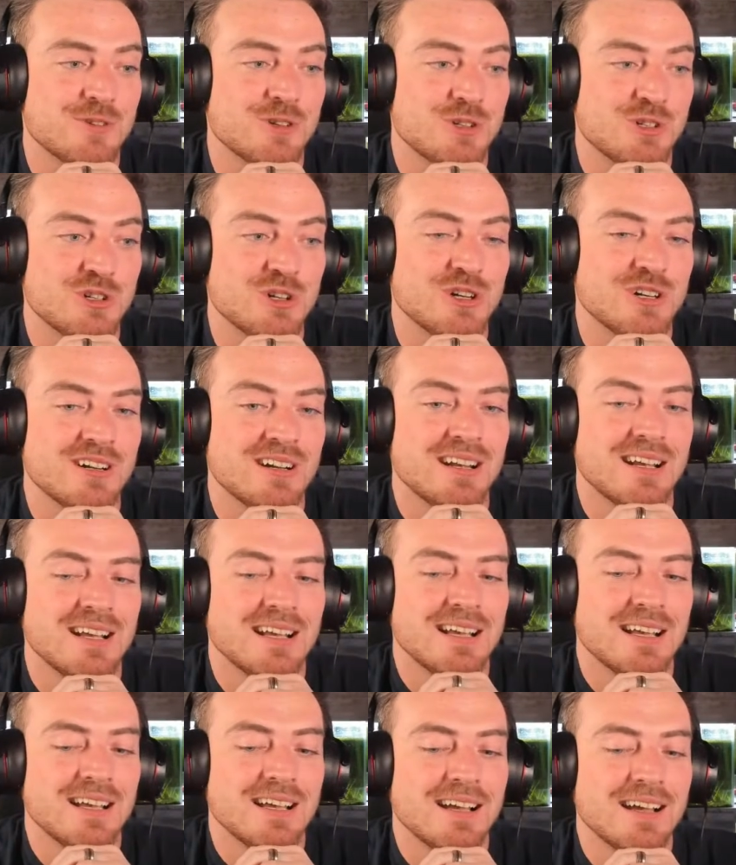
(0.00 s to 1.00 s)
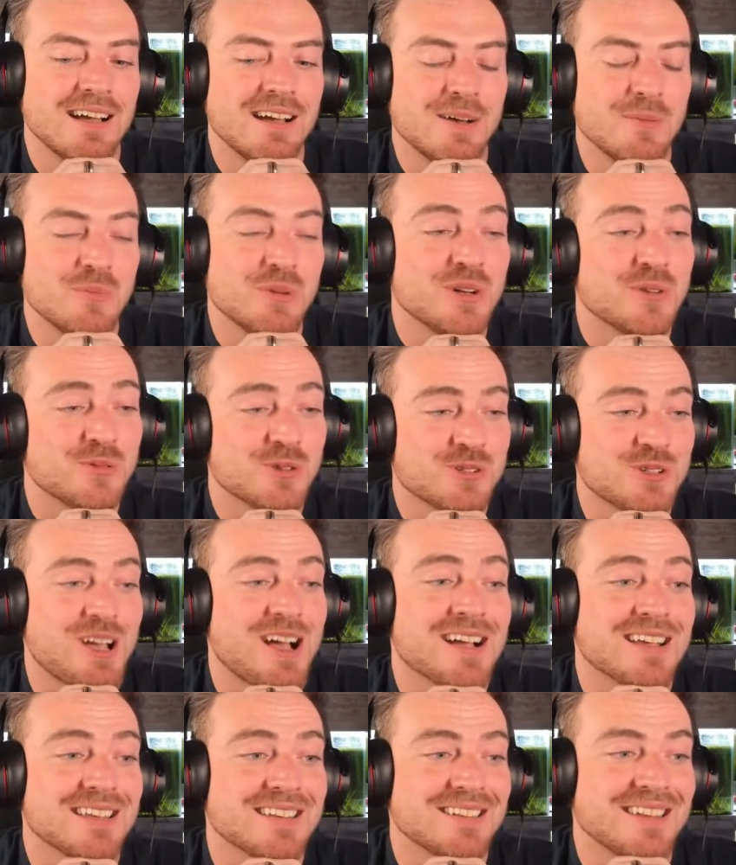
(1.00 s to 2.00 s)
for sure. But if we're
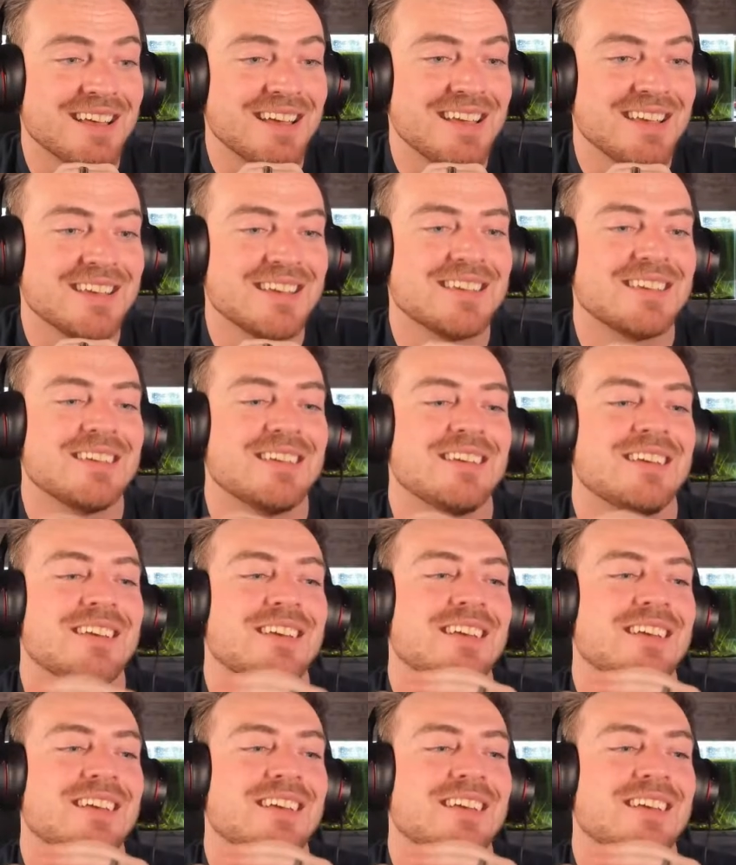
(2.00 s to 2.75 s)
talking like